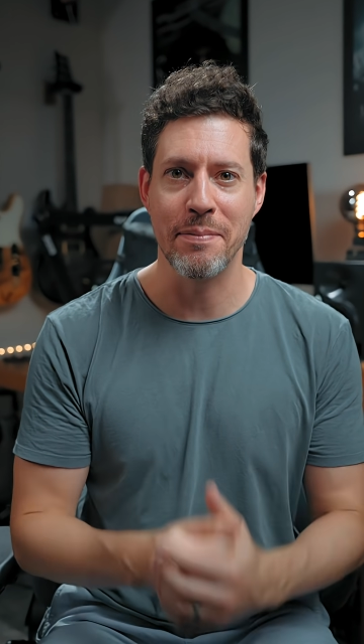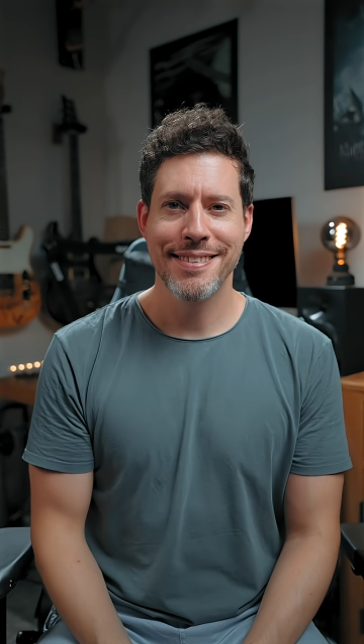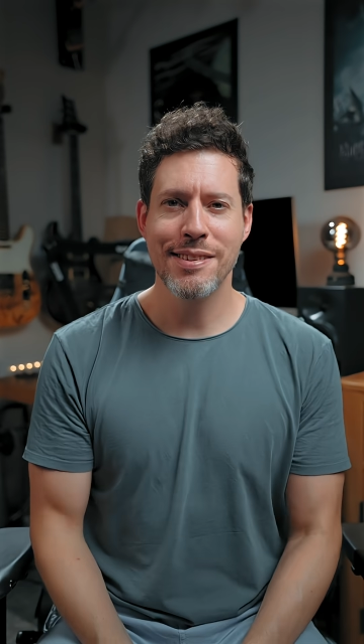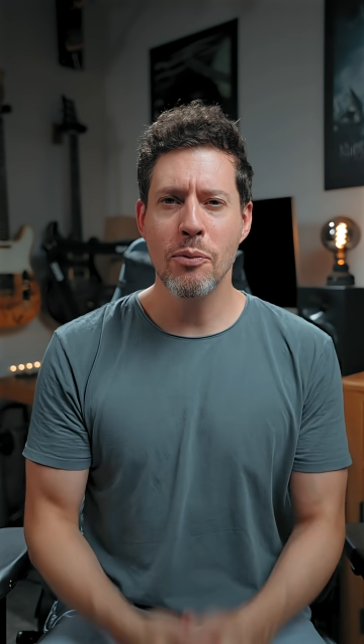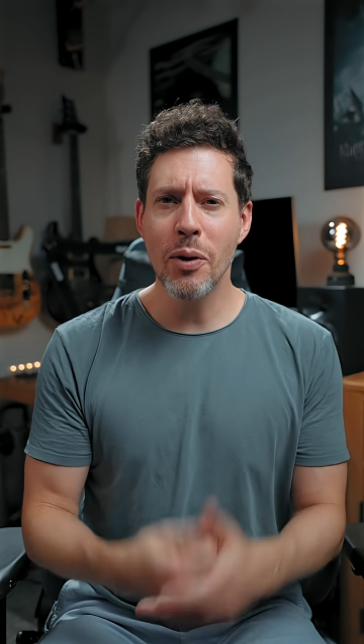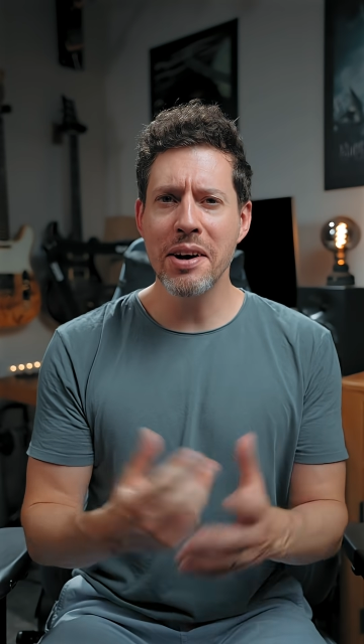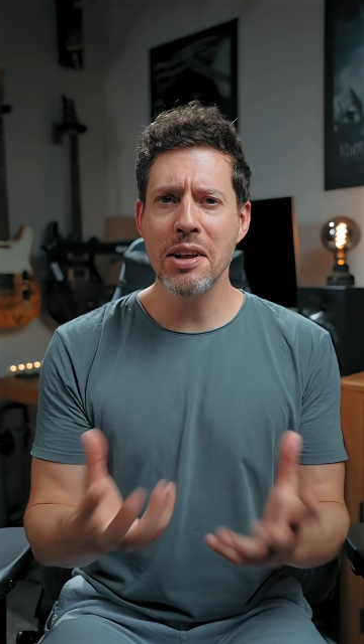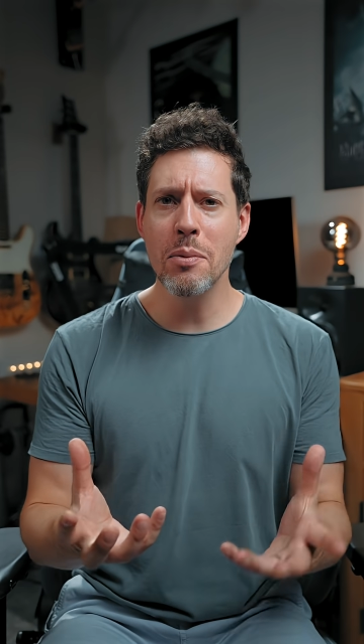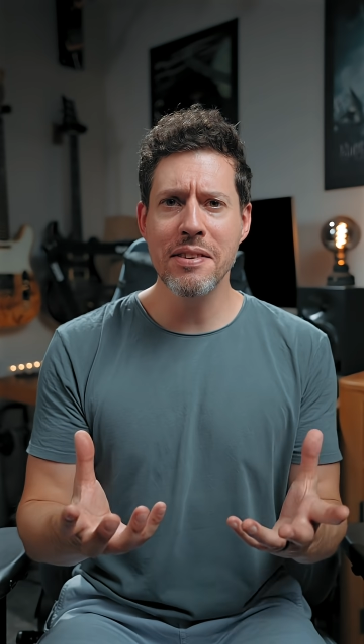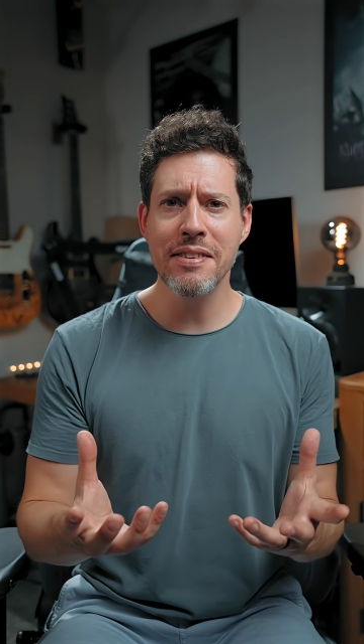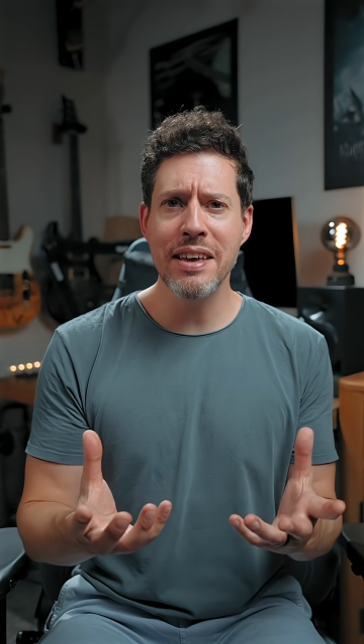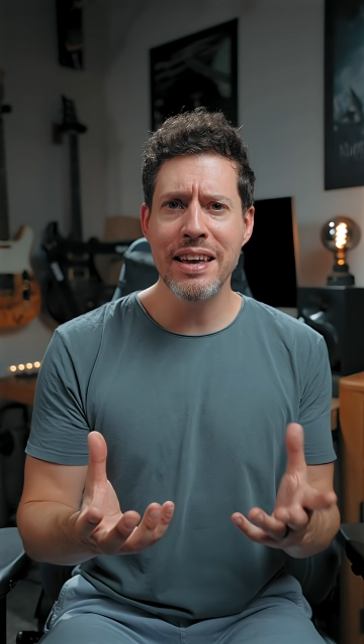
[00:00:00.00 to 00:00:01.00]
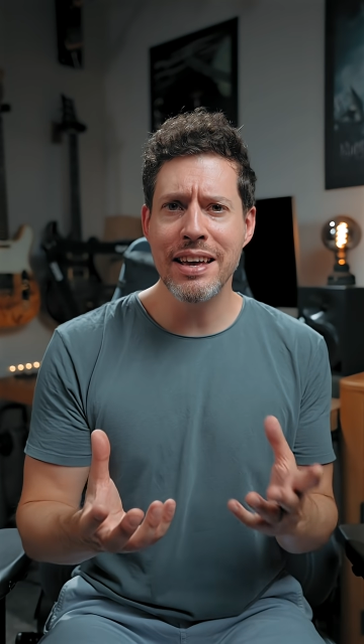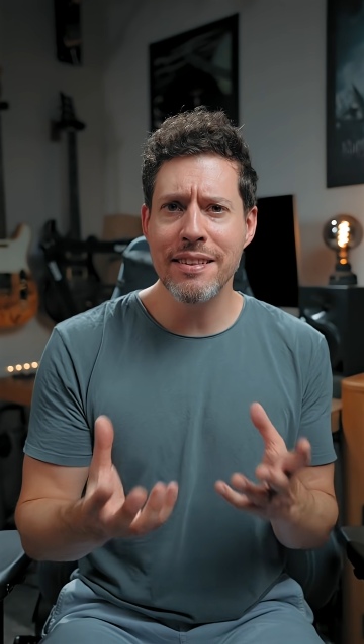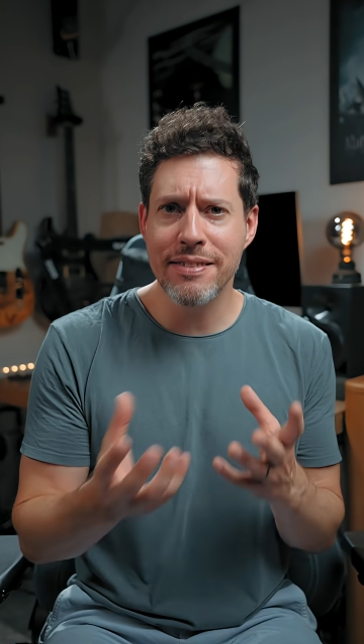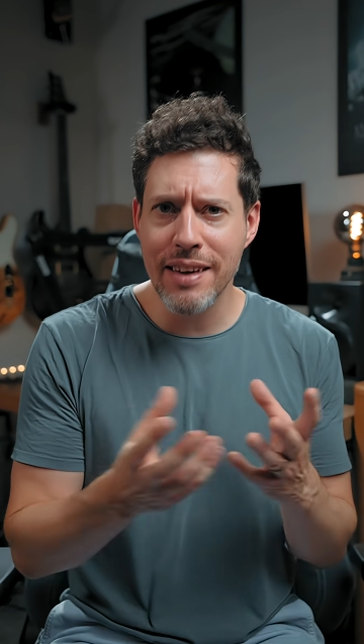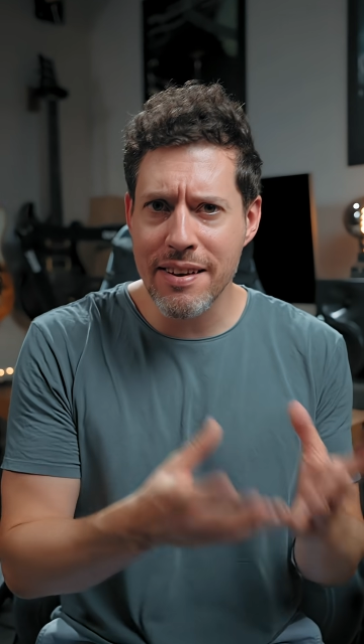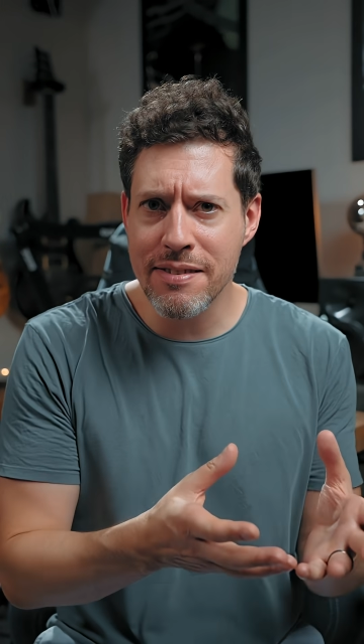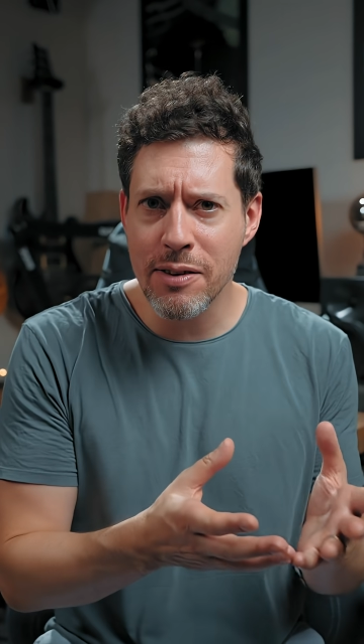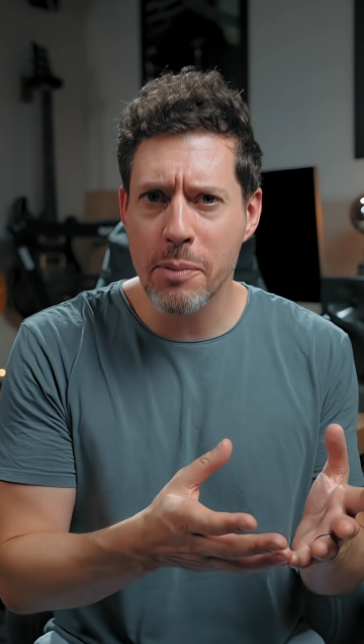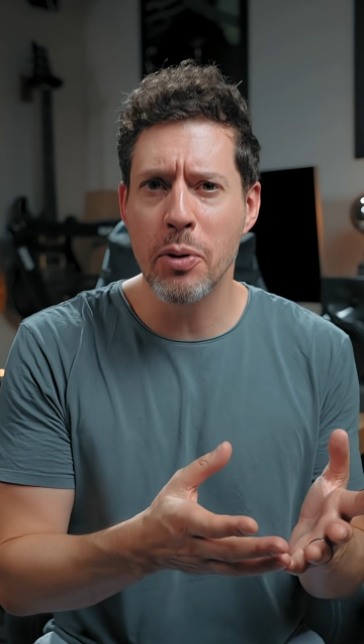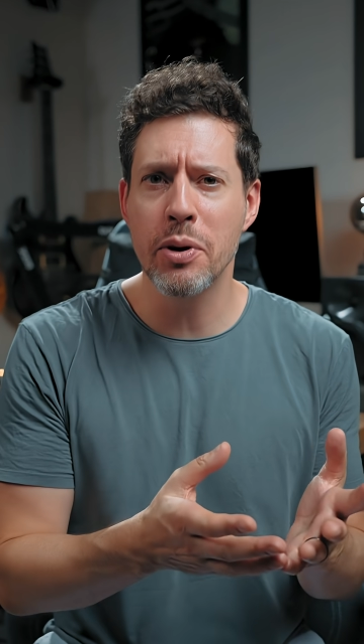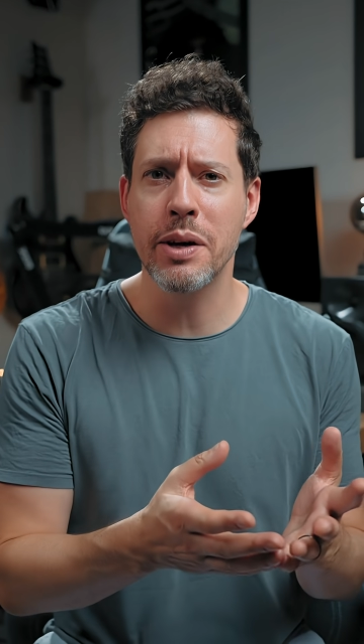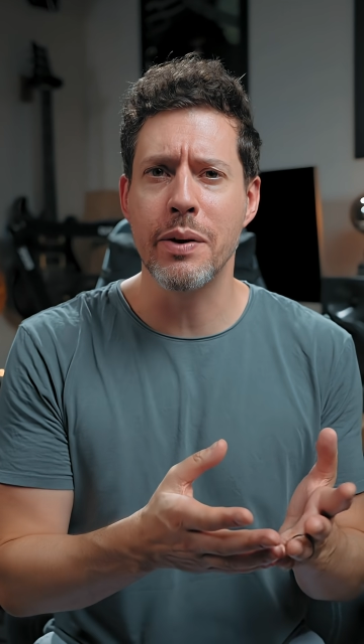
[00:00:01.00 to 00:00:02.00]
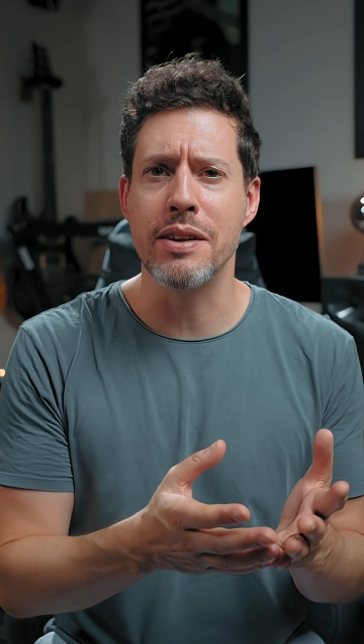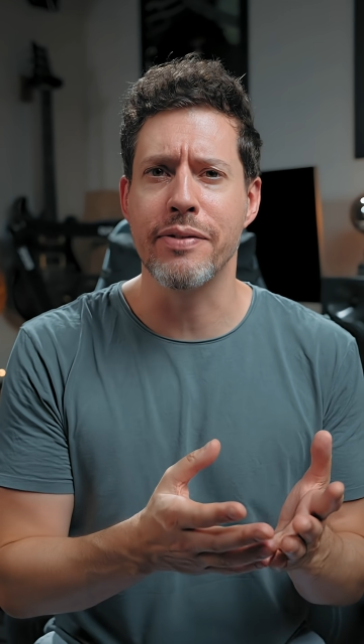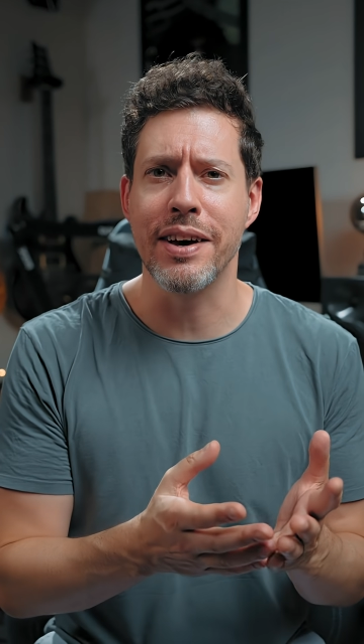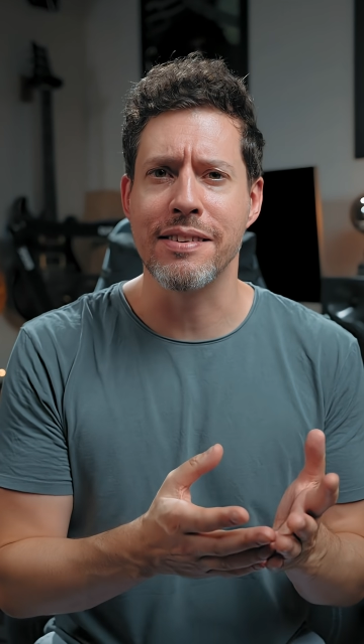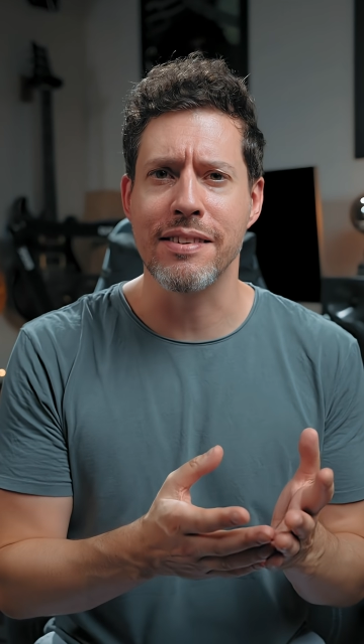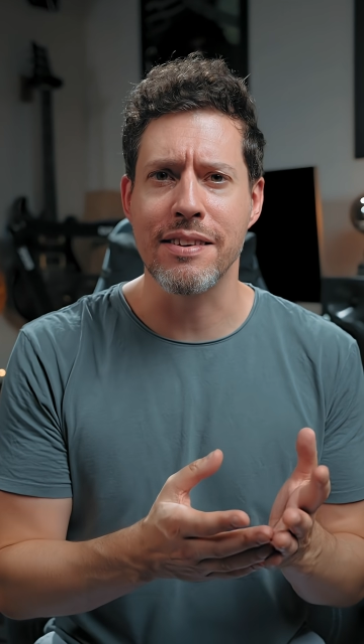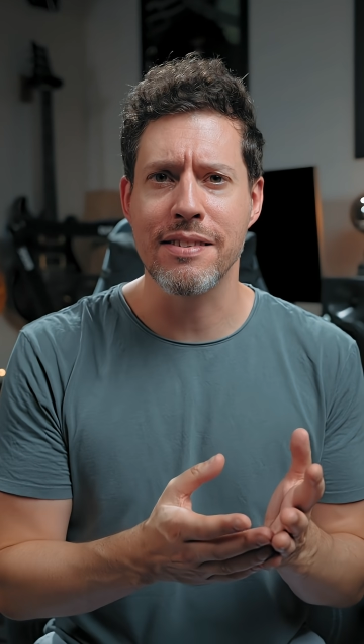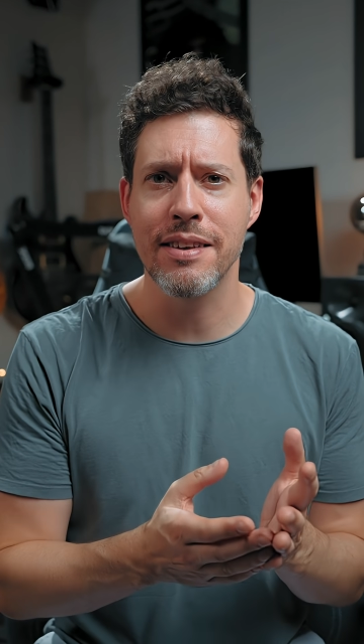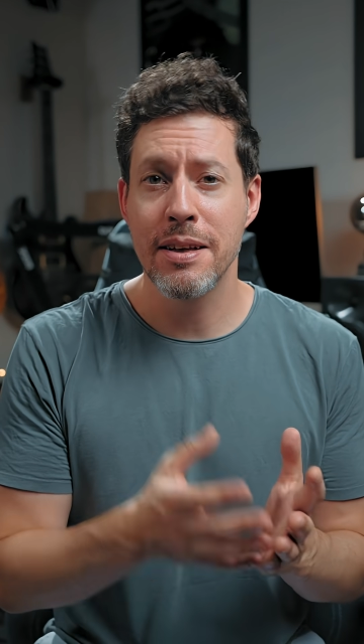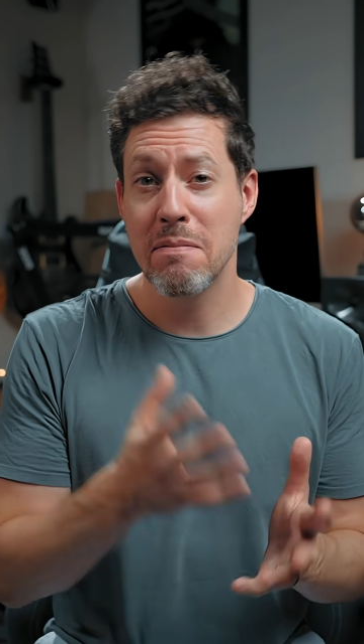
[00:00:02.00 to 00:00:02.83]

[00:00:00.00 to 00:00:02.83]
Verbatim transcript: So why don't we see it in desktop audio interfaces?